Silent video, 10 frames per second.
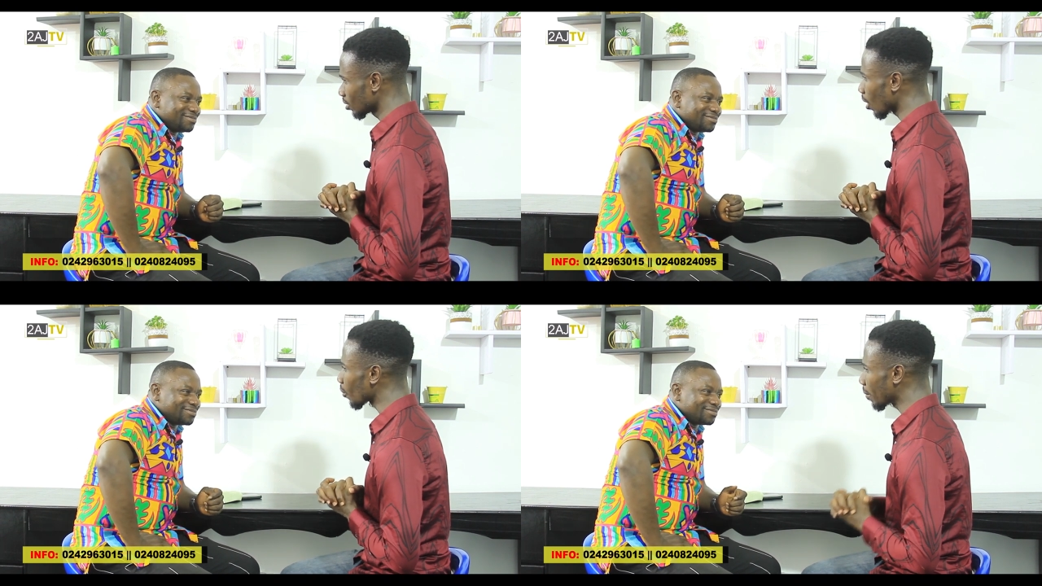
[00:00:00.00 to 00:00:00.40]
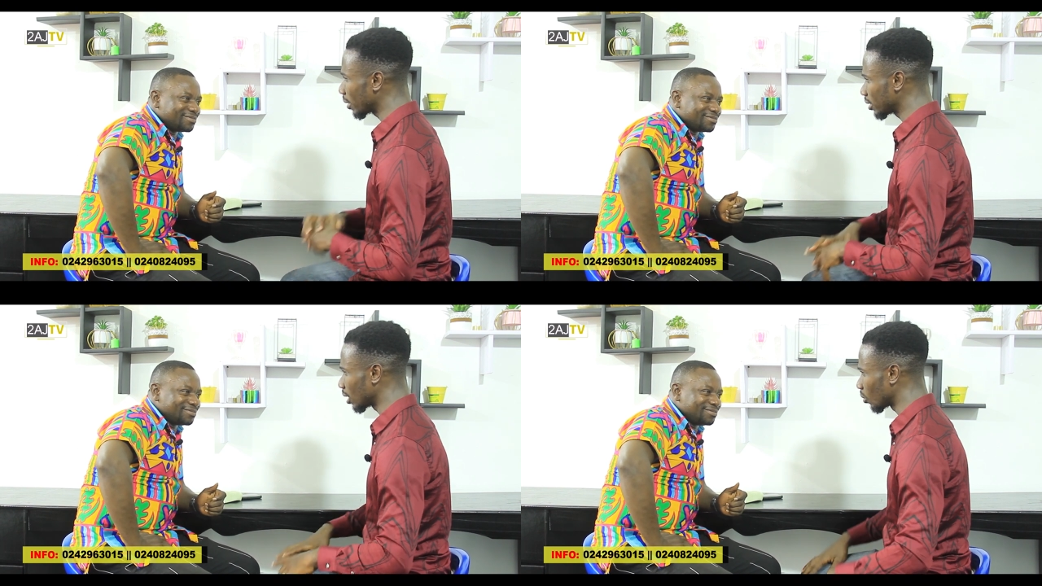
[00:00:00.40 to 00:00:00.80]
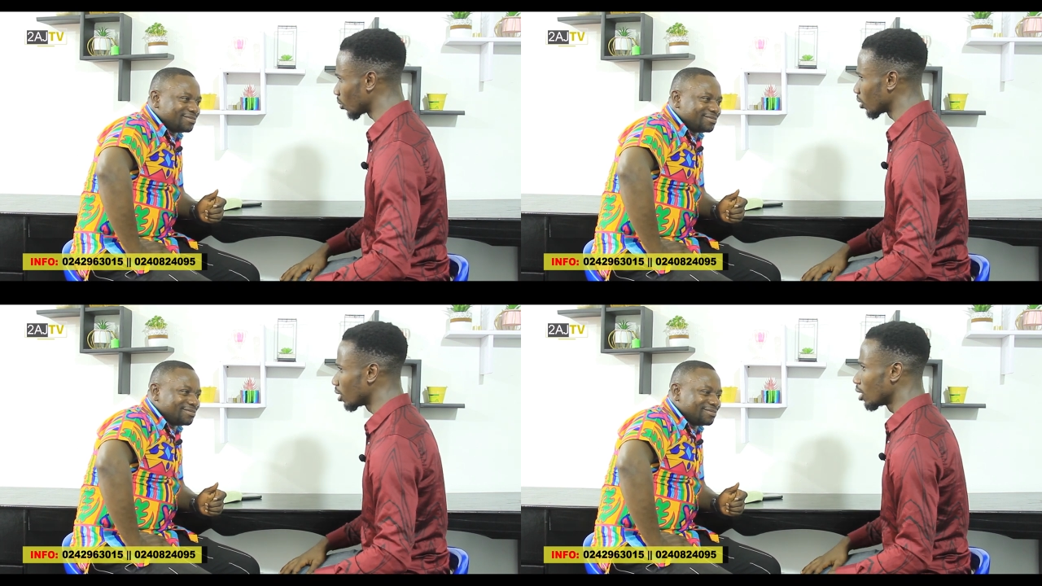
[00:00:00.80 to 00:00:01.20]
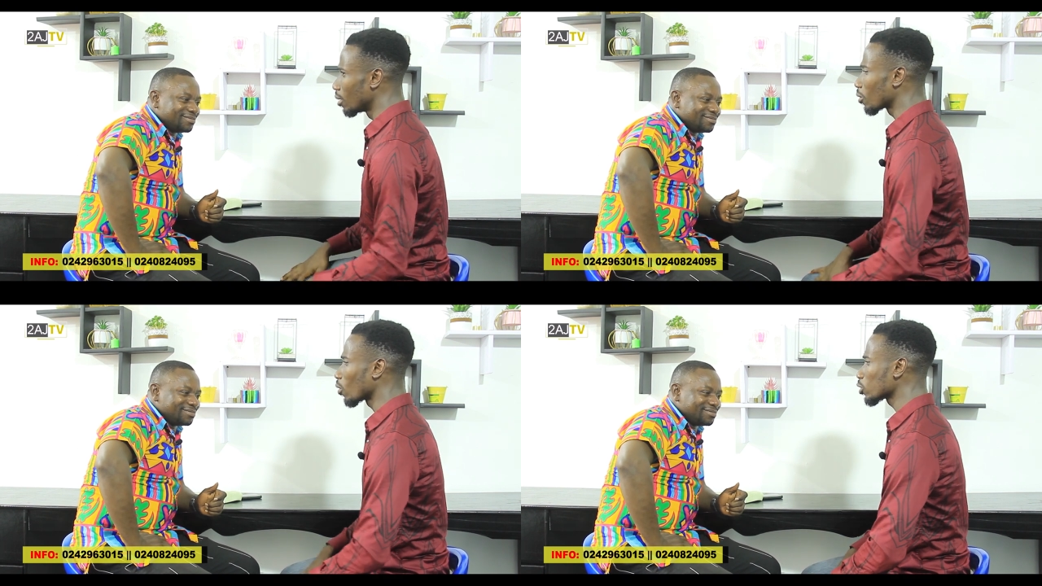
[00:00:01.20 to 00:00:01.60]
Speaker 1: Ma me ebegye egu.
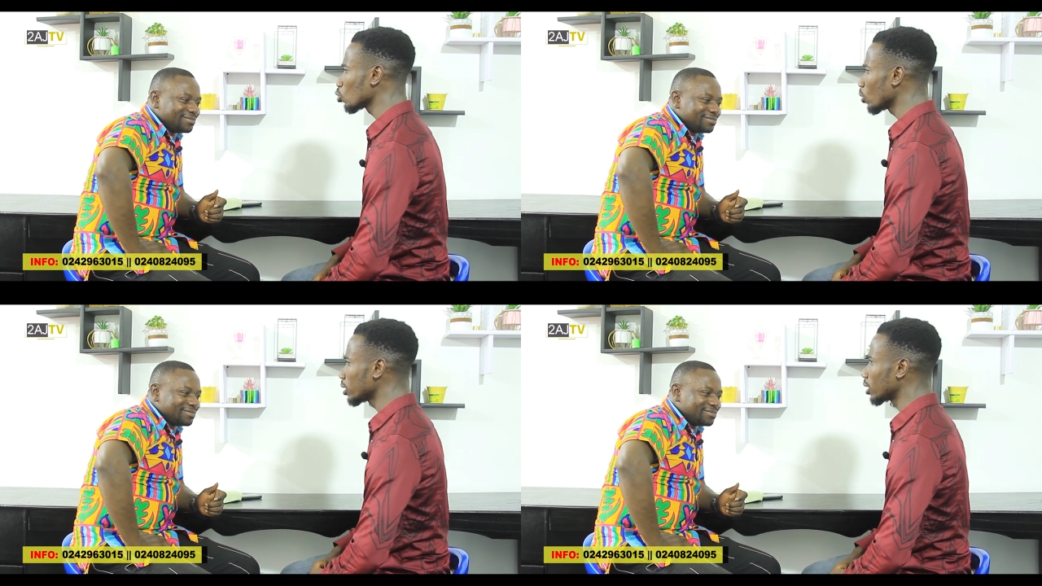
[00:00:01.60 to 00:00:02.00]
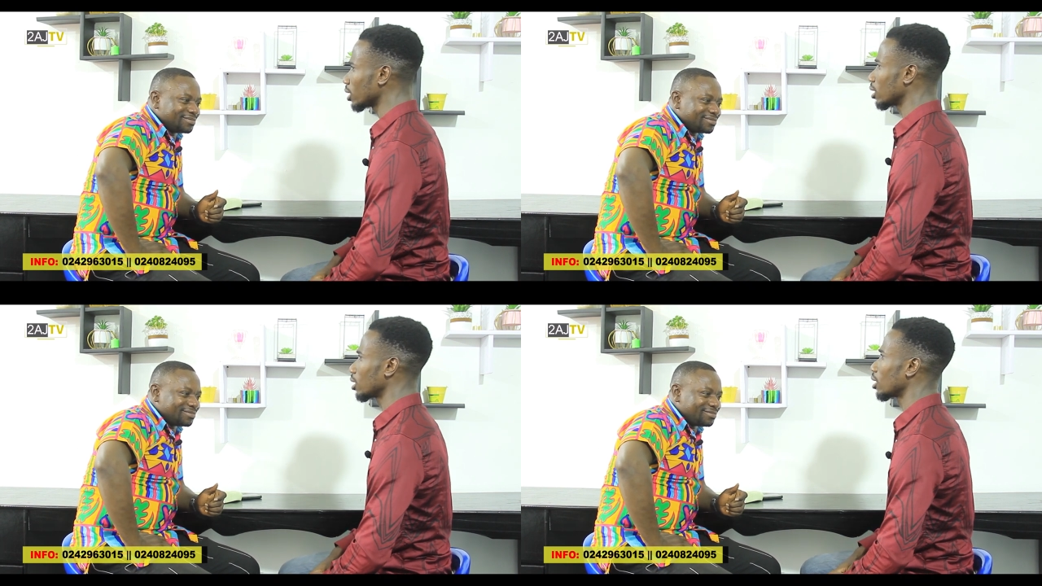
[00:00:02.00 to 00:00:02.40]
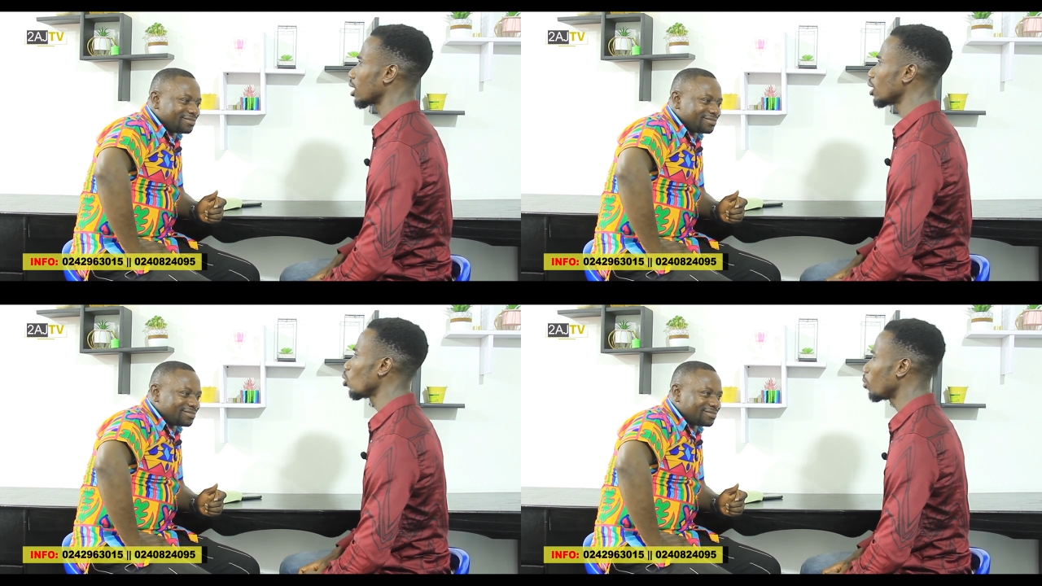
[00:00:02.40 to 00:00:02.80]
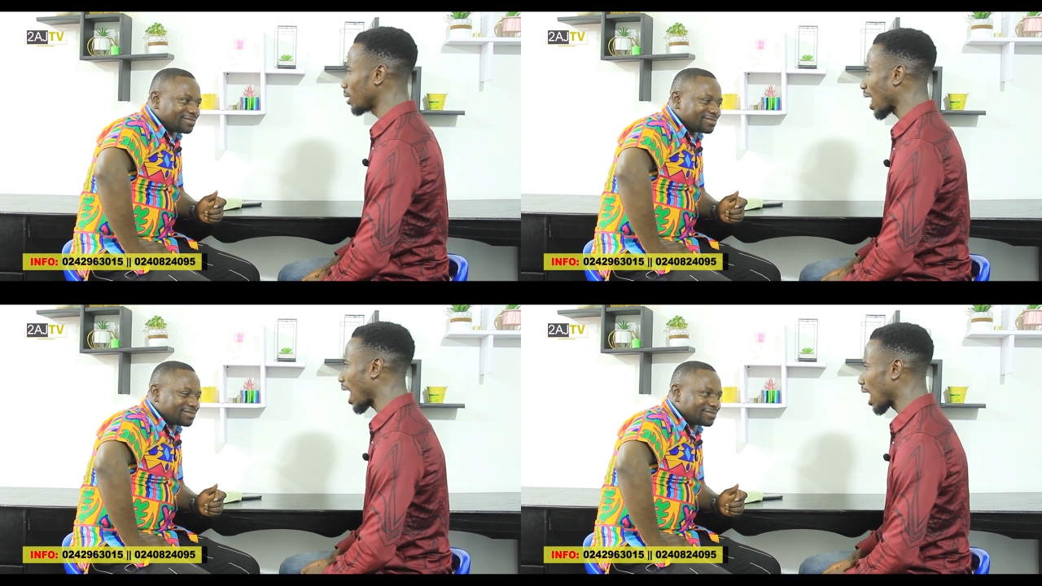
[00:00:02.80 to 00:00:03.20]
Because 2AJ and you'll
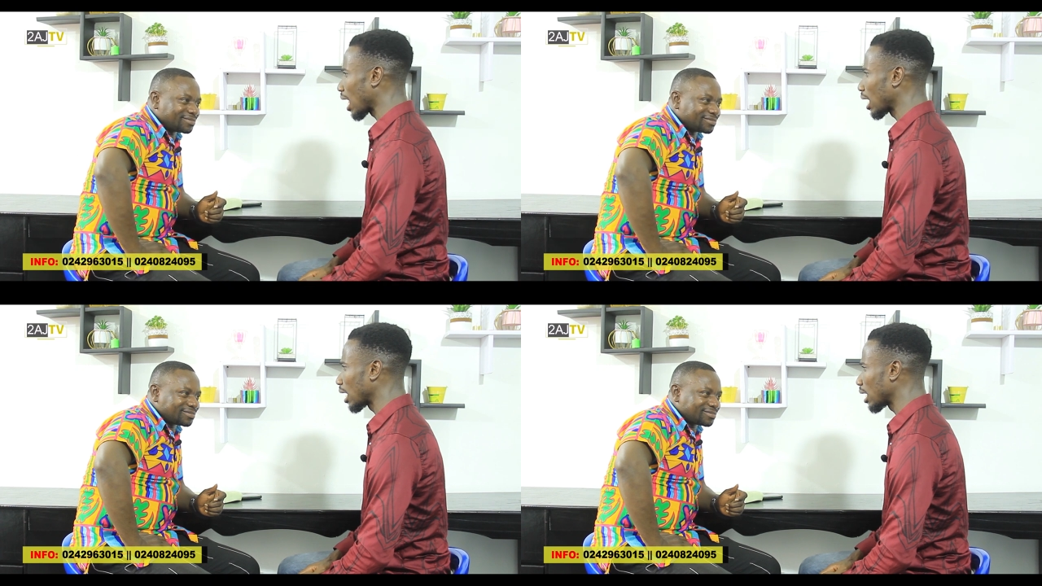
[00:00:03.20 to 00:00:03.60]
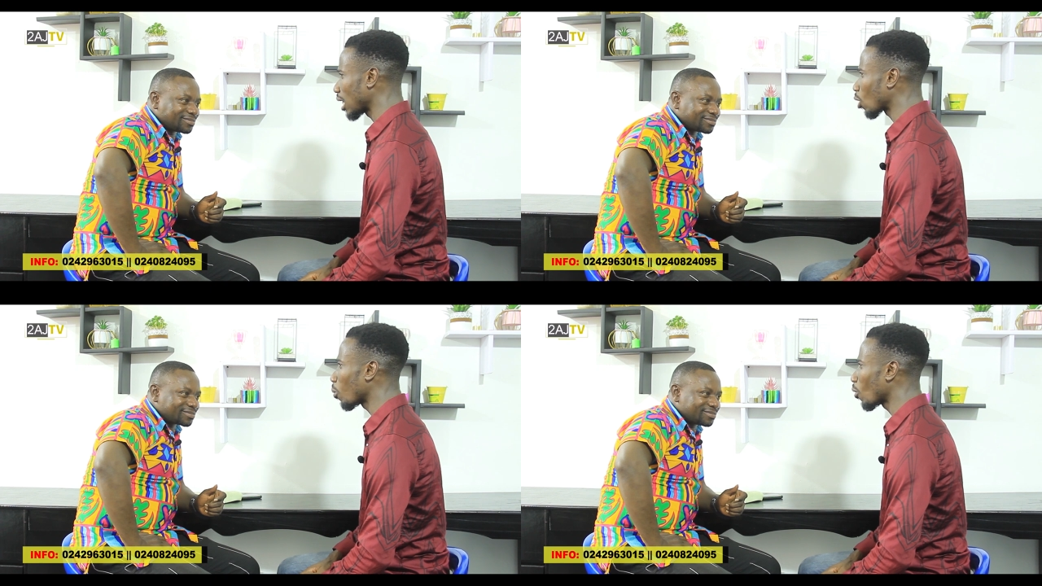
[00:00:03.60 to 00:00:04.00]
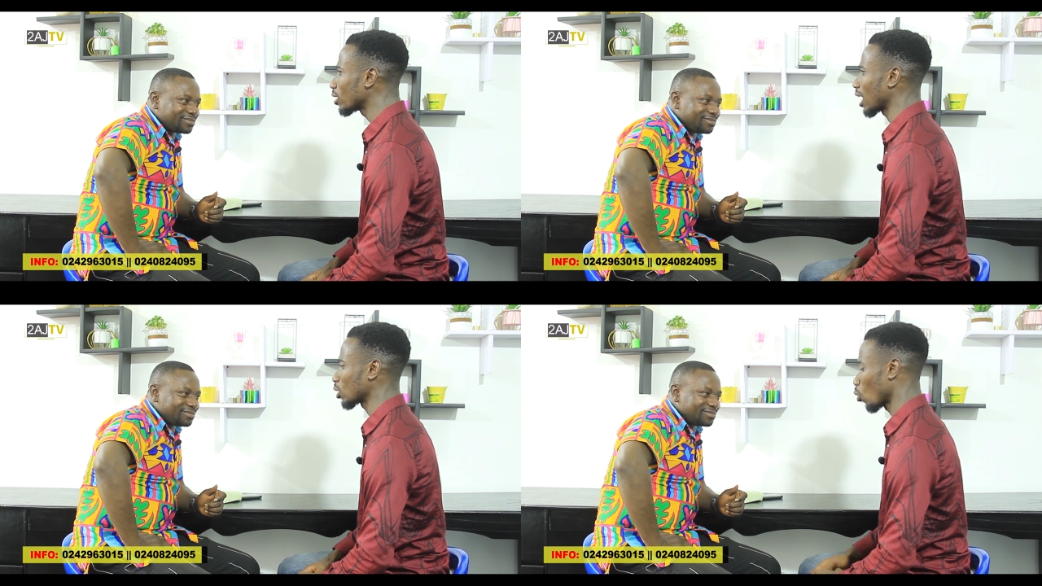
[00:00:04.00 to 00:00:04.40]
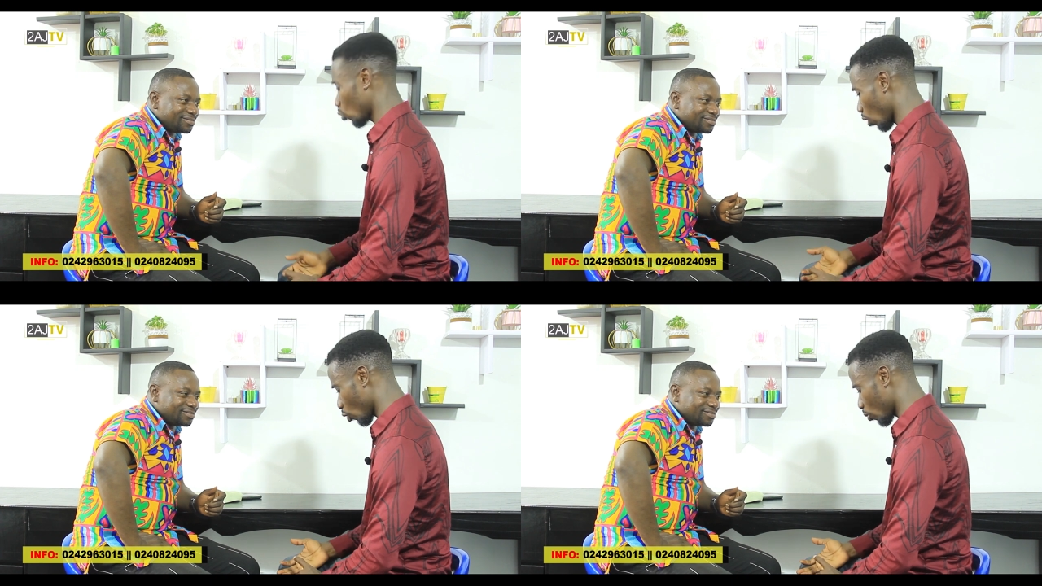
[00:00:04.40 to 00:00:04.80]
be a couple on
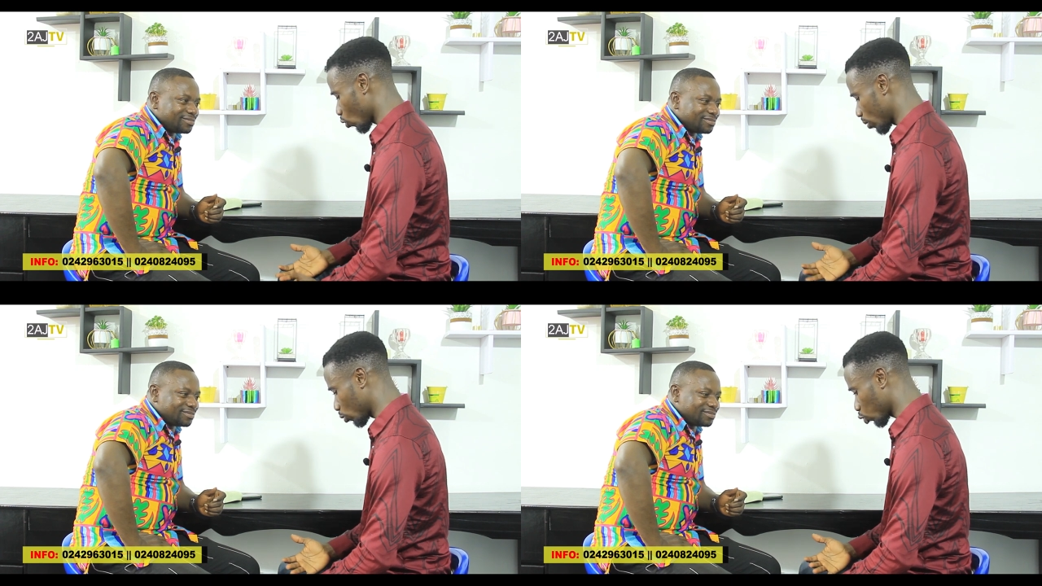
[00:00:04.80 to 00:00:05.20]
one name